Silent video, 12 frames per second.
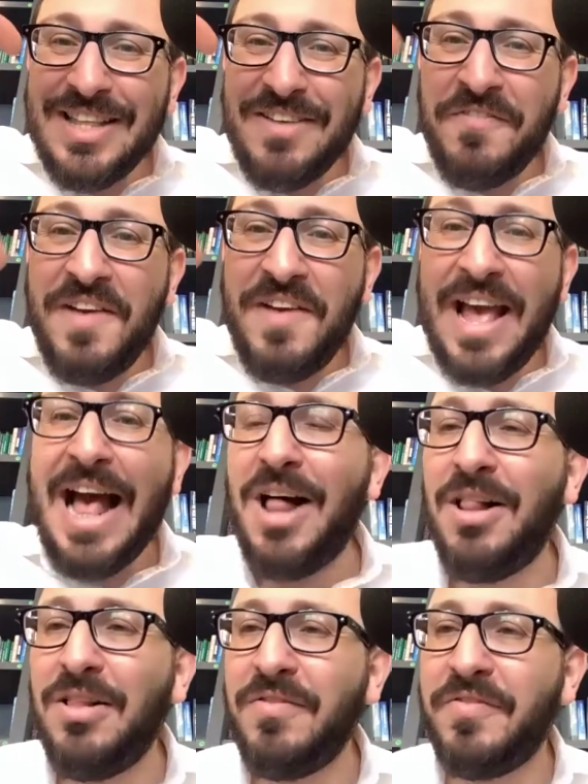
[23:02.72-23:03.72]
the
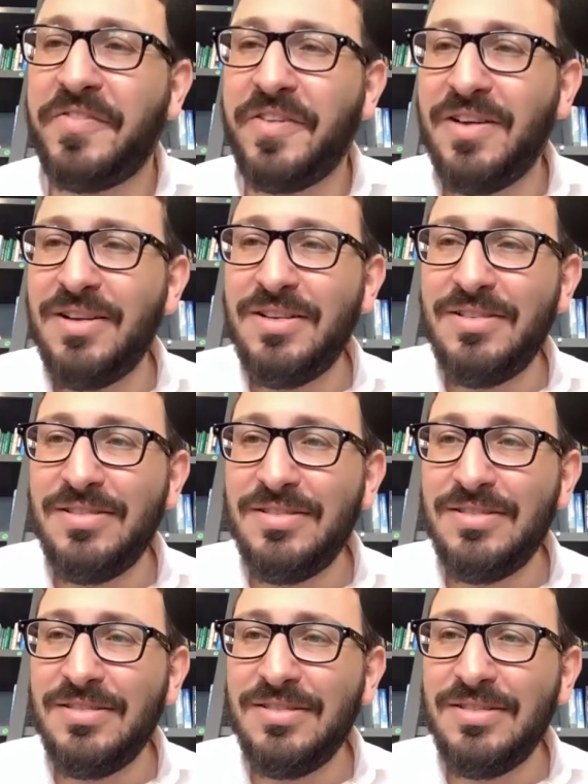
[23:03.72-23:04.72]
valve.
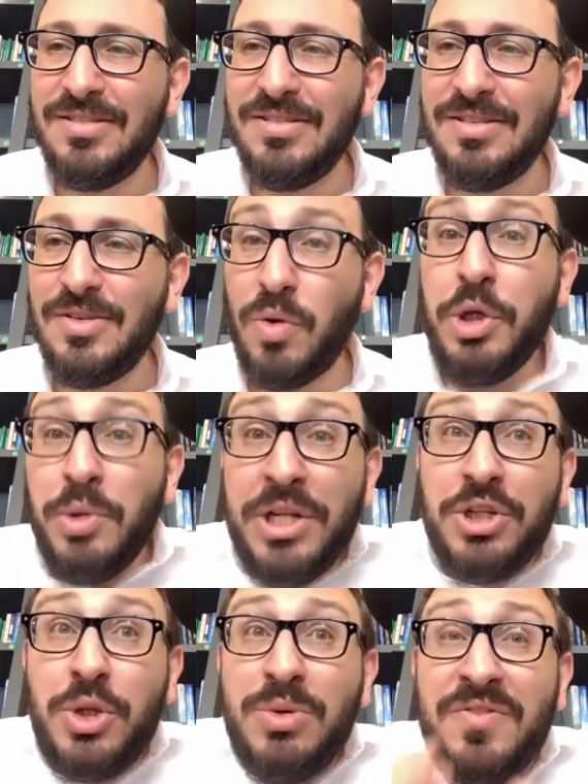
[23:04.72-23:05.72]
What you need
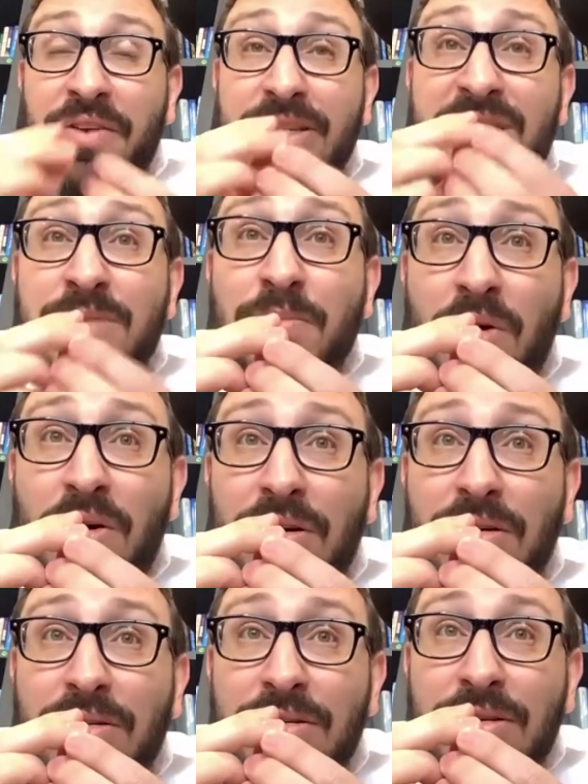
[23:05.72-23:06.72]
to do is very
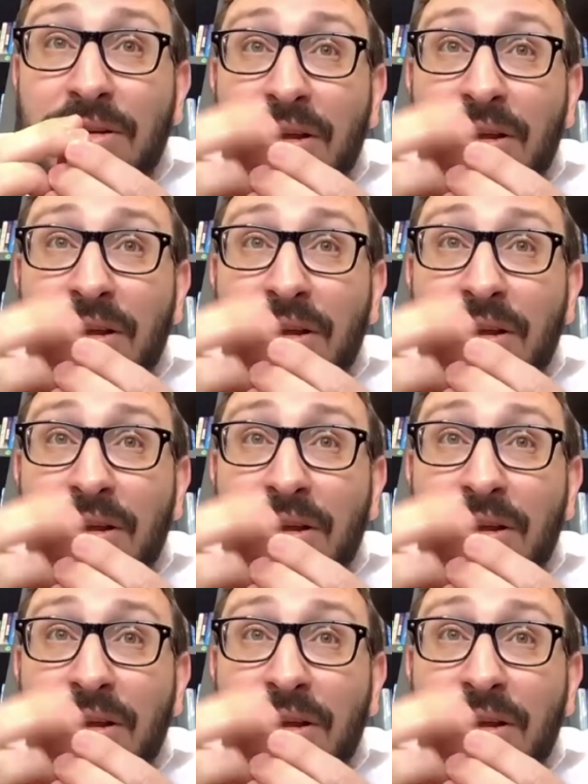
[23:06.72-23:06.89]
small.